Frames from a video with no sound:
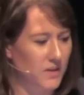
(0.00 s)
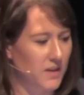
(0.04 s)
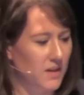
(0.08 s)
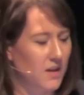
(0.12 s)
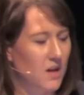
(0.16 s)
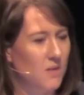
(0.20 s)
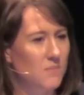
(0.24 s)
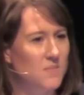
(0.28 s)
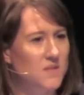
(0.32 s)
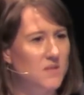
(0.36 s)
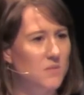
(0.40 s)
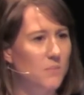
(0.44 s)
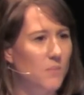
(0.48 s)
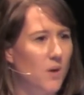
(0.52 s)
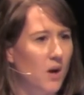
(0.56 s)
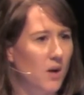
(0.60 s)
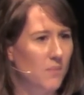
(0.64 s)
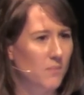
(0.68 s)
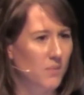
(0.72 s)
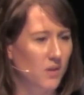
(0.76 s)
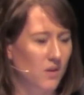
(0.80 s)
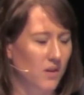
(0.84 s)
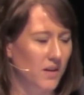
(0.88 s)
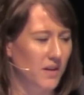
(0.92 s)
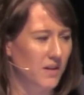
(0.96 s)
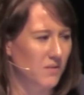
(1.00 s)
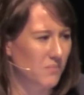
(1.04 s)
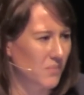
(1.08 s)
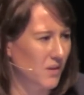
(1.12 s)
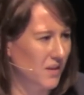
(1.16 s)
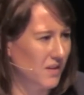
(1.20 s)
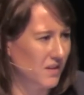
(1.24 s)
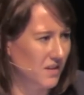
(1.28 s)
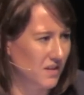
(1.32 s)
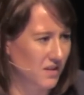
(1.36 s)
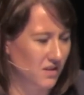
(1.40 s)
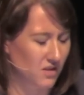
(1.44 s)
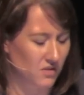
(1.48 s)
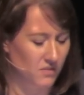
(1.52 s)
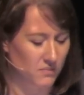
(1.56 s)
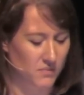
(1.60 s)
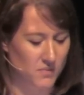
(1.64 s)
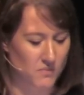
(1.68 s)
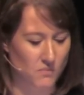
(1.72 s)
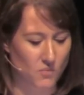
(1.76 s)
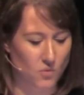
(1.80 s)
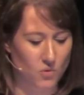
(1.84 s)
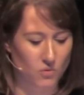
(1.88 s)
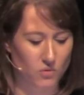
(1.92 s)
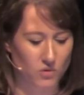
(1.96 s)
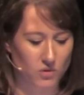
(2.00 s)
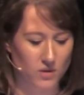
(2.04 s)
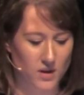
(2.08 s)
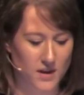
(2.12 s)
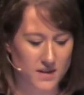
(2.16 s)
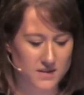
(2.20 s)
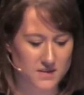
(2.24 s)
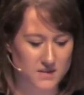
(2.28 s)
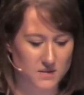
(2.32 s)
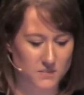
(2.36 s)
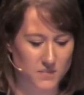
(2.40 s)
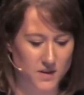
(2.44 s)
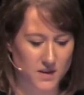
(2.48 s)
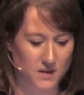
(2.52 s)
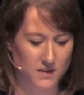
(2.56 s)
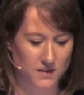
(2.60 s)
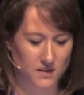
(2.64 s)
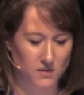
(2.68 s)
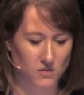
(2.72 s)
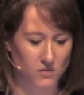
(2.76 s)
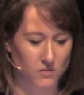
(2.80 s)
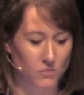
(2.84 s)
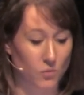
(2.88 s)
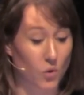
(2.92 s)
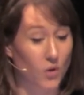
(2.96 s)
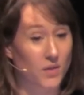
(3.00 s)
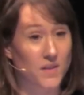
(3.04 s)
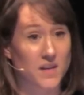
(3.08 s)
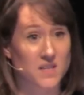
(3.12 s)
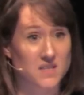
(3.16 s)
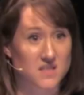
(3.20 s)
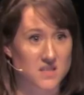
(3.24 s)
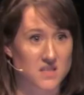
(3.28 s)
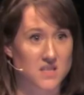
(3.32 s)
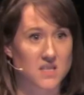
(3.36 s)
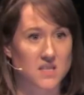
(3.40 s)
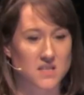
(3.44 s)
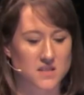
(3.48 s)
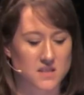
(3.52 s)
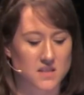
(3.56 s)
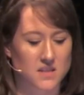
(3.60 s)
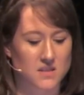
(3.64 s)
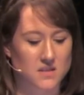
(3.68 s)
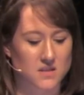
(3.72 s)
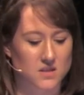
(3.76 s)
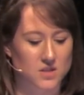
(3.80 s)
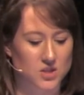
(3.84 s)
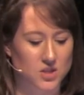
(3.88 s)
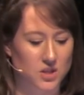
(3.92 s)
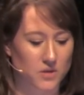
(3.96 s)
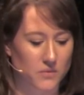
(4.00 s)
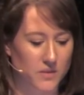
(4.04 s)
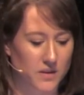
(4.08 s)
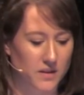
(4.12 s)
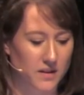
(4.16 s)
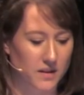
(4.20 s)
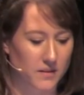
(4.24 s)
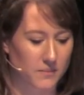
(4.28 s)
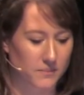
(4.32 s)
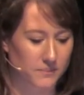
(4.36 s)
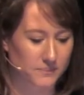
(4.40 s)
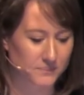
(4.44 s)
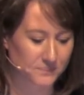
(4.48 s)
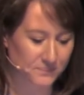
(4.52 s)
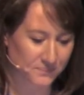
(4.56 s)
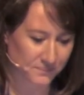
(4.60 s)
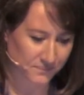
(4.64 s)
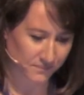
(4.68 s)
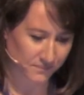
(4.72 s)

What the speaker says: when it comes to pipelining, but I think it could be more or less depending on what their statistics are showing them.